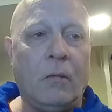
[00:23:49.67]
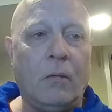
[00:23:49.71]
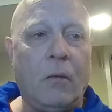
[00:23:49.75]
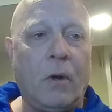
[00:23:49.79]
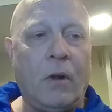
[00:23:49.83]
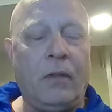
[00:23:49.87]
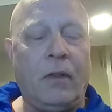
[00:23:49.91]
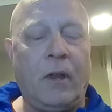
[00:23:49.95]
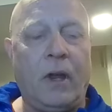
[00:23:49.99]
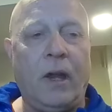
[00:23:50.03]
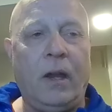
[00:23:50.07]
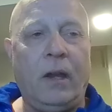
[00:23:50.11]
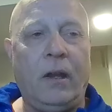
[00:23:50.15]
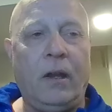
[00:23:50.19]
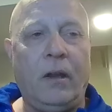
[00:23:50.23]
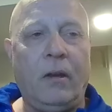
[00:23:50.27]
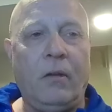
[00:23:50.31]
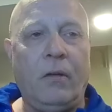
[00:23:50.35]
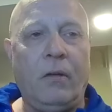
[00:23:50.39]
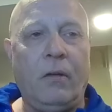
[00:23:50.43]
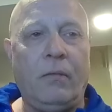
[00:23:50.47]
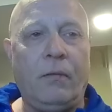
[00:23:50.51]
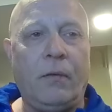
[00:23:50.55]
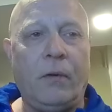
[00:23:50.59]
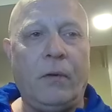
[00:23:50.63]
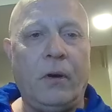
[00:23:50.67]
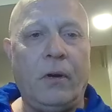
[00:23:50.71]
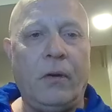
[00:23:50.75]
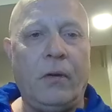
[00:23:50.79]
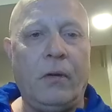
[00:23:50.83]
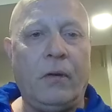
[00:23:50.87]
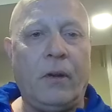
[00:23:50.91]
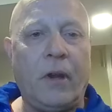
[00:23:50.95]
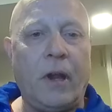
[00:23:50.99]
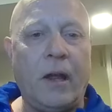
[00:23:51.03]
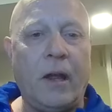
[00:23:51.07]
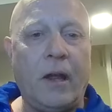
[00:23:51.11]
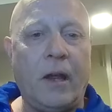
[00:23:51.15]
Well, thank you for
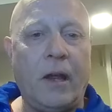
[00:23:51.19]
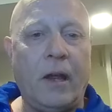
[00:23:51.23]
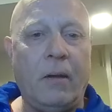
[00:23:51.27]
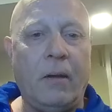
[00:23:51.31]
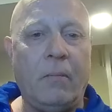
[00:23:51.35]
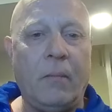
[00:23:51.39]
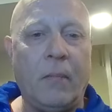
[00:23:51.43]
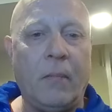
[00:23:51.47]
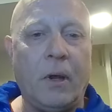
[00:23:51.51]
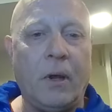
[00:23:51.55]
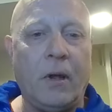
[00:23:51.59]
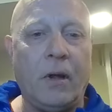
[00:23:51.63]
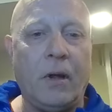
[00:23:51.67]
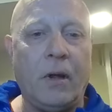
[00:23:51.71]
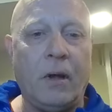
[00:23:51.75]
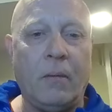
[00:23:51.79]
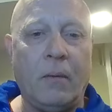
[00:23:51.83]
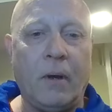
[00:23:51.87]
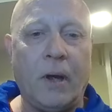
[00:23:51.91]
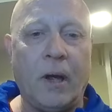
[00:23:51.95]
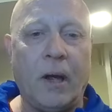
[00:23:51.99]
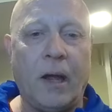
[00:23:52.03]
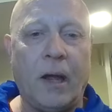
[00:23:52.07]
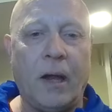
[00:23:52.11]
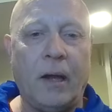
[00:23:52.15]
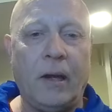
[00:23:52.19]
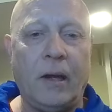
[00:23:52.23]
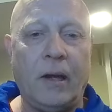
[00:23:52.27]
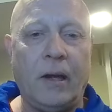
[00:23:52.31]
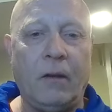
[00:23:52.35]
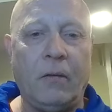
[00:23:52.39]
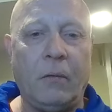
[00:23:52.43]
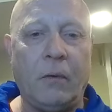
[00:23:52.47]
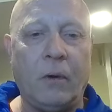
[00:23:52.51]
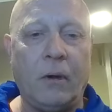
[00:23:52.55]
your time, Heidi.